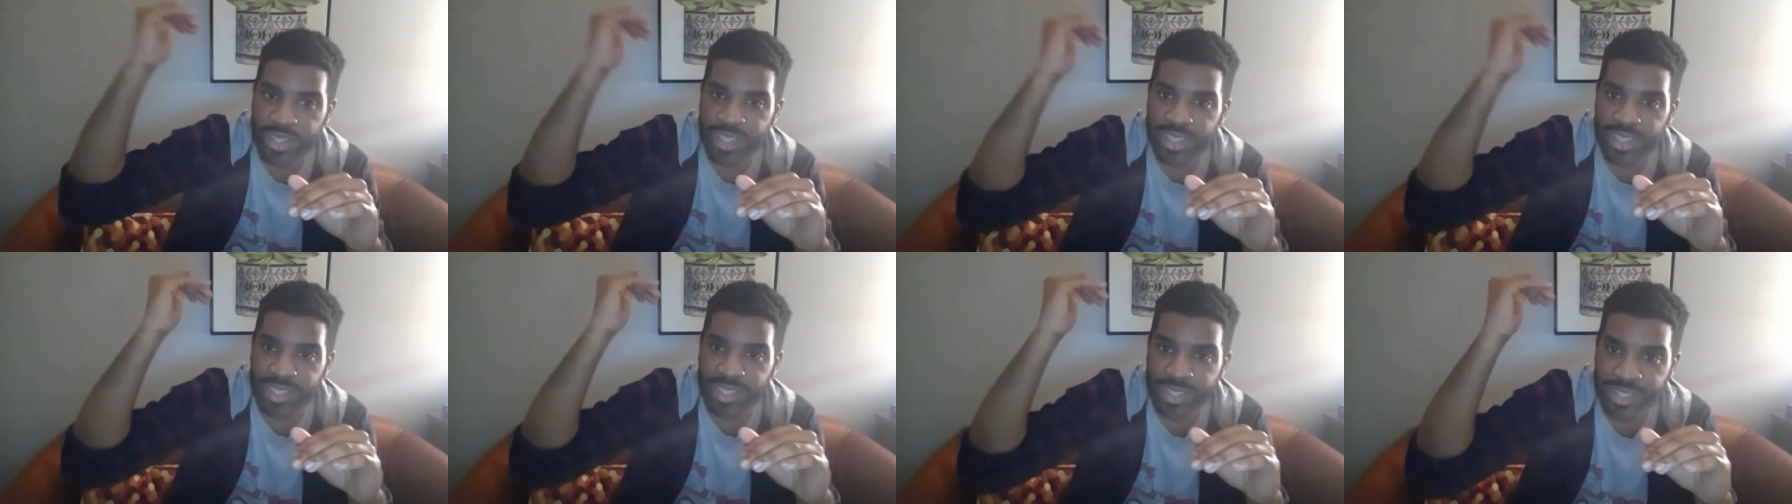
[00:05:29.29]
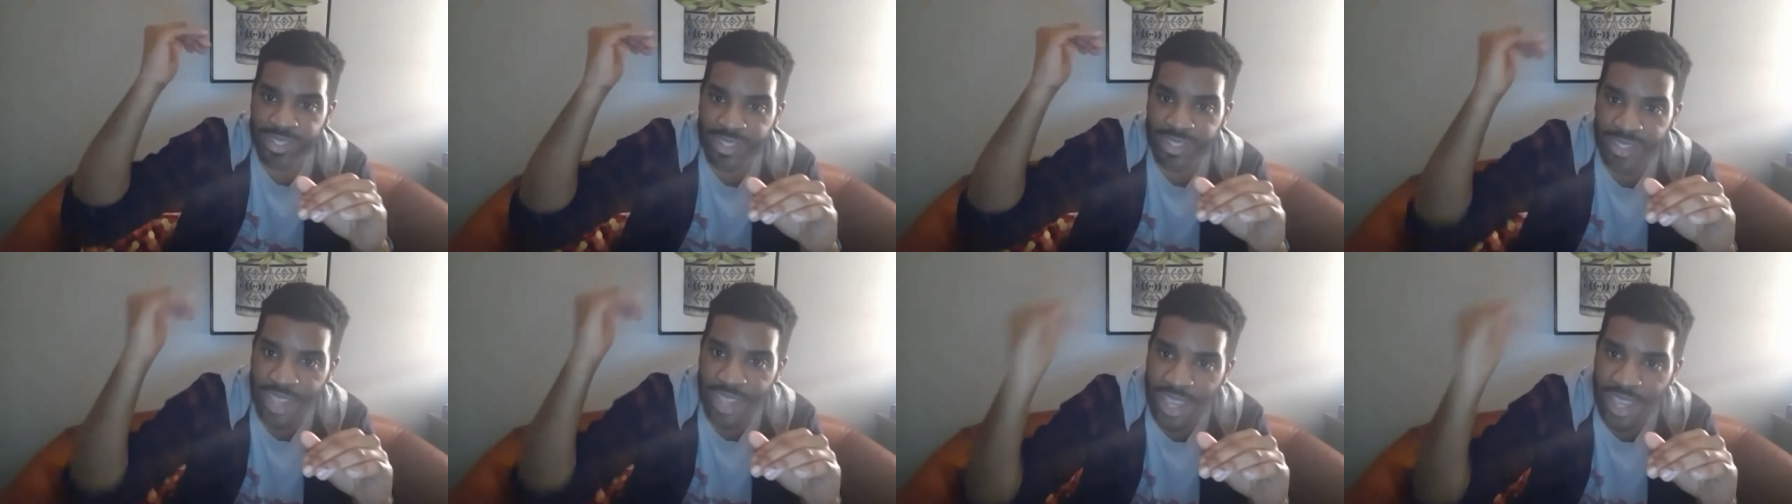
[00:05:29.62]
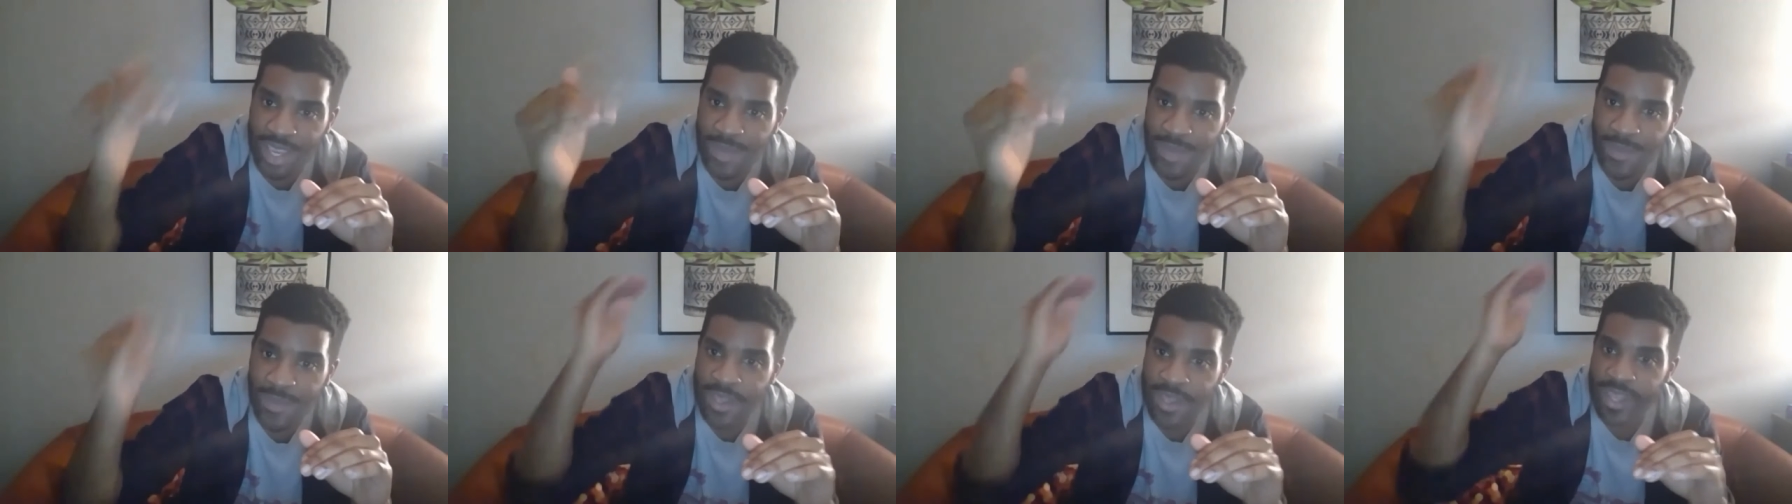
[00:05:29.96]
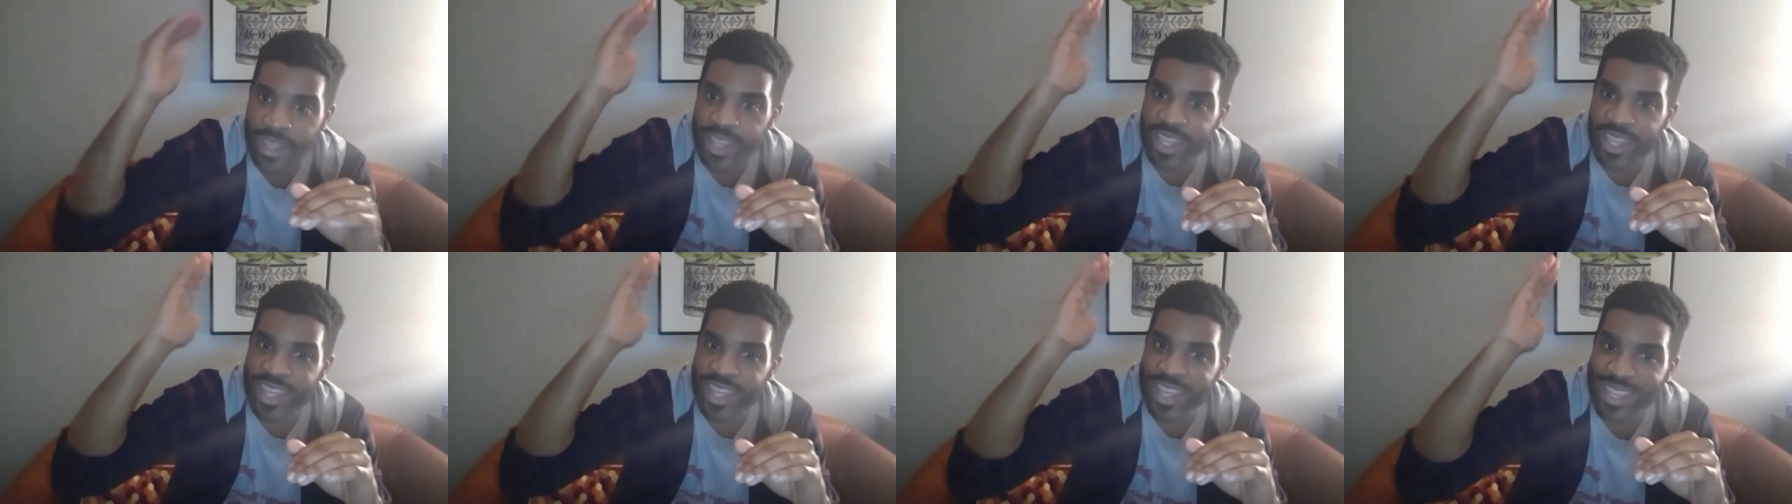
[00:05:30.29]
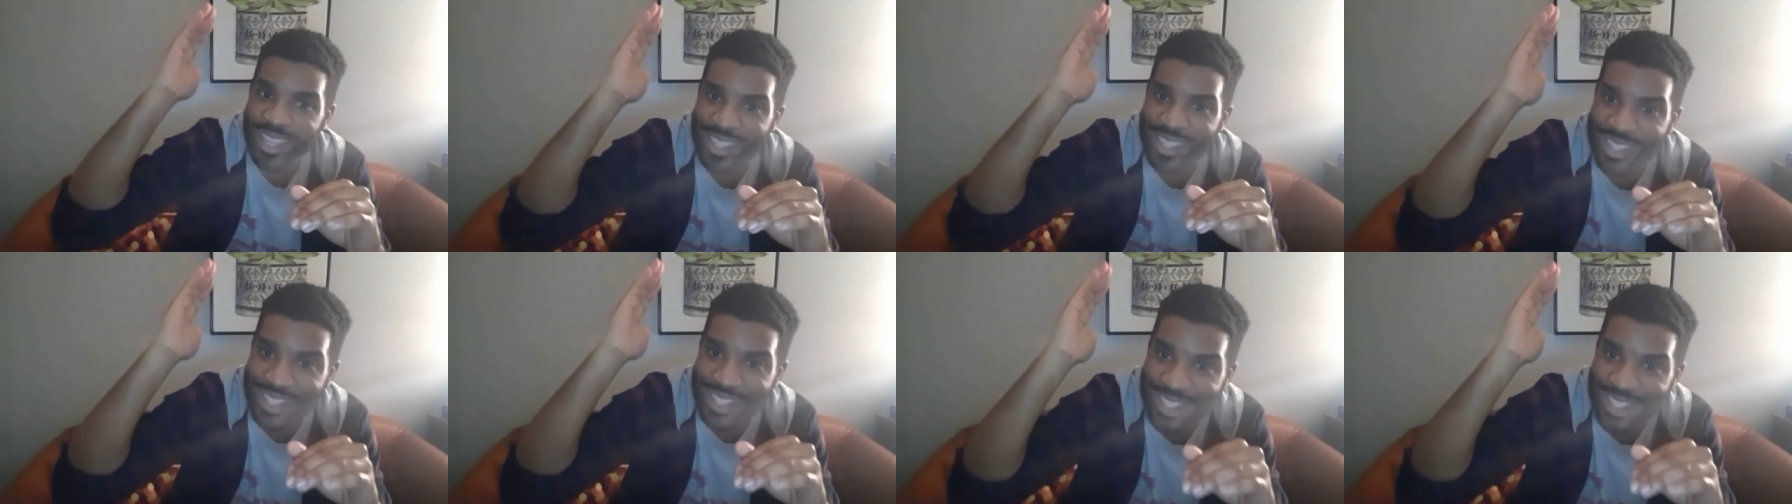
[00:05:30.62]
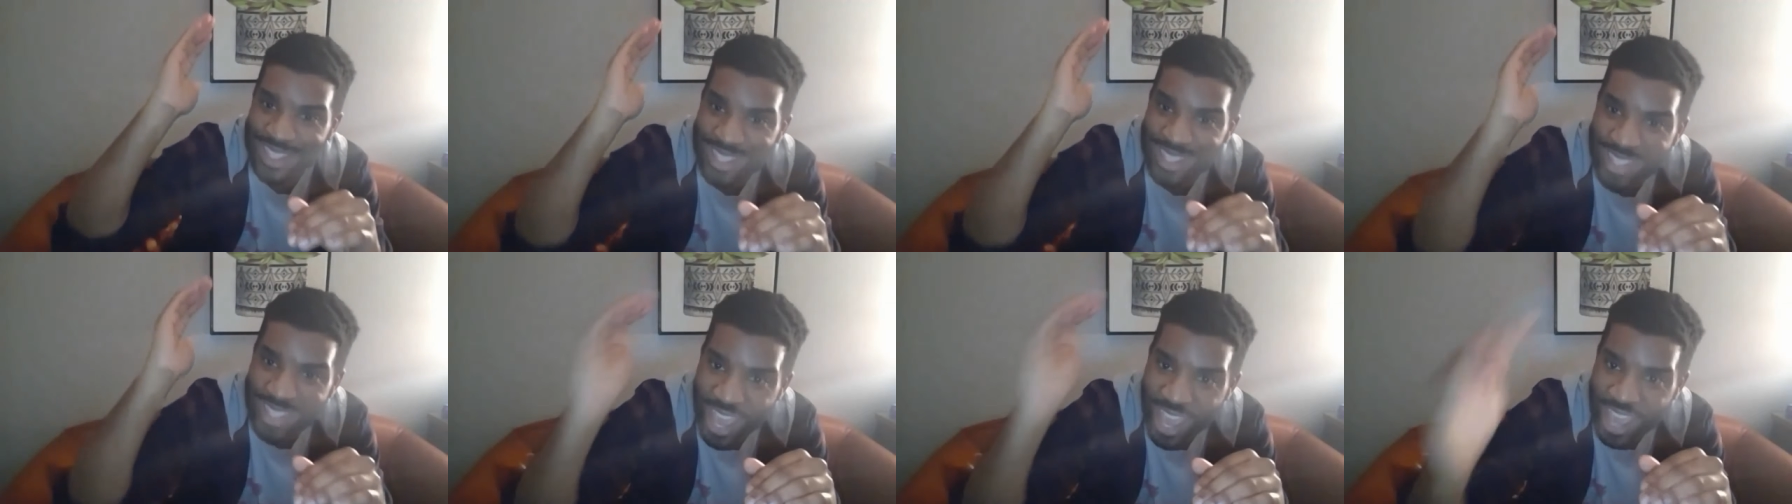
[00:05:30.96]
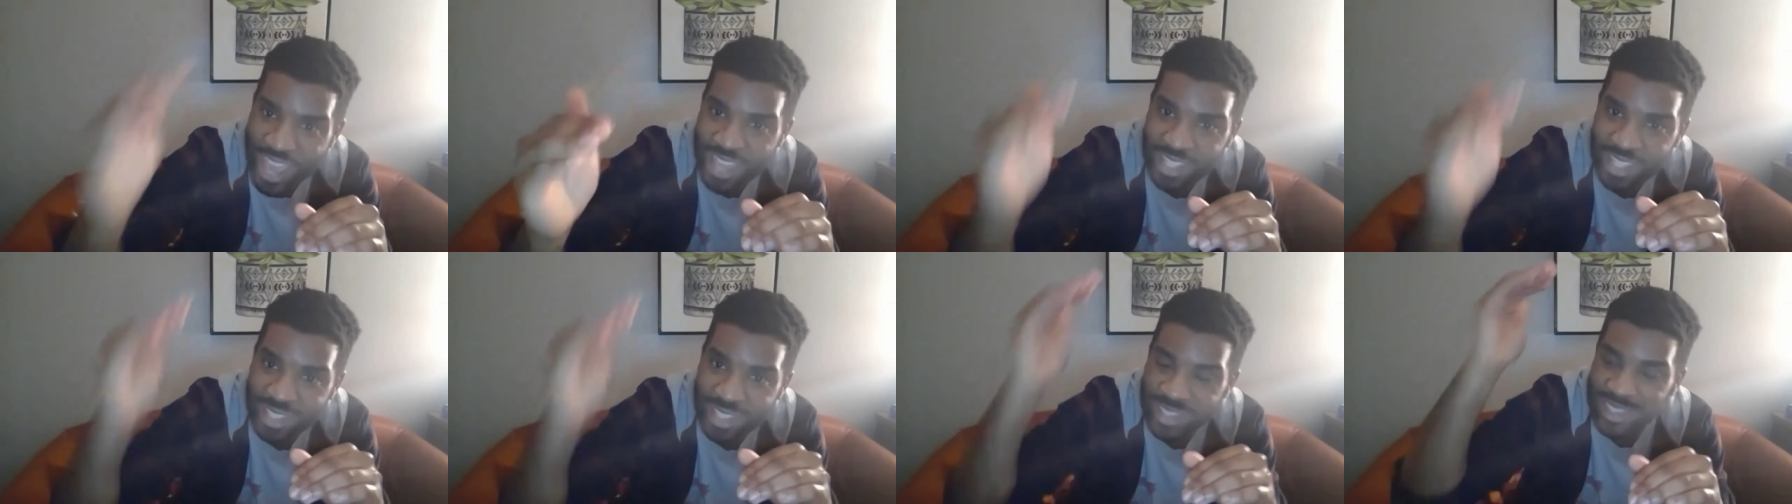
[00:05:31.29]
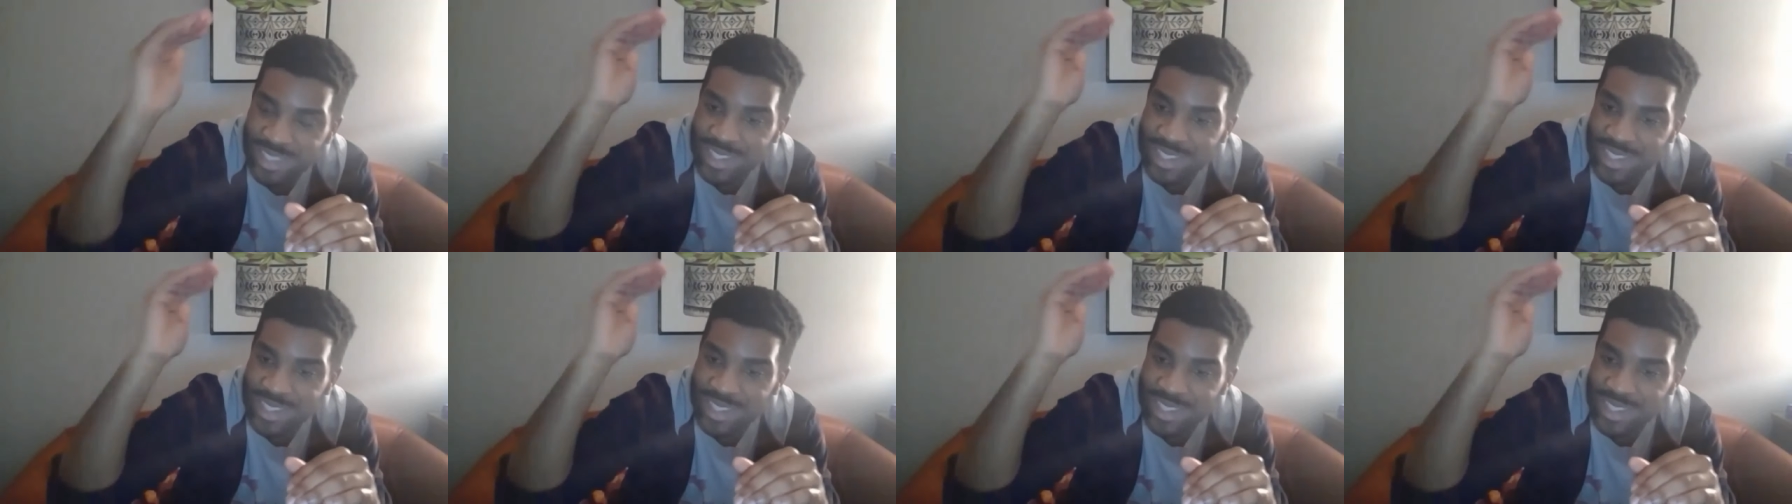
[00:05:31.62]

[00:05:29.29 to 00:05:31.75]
the same exact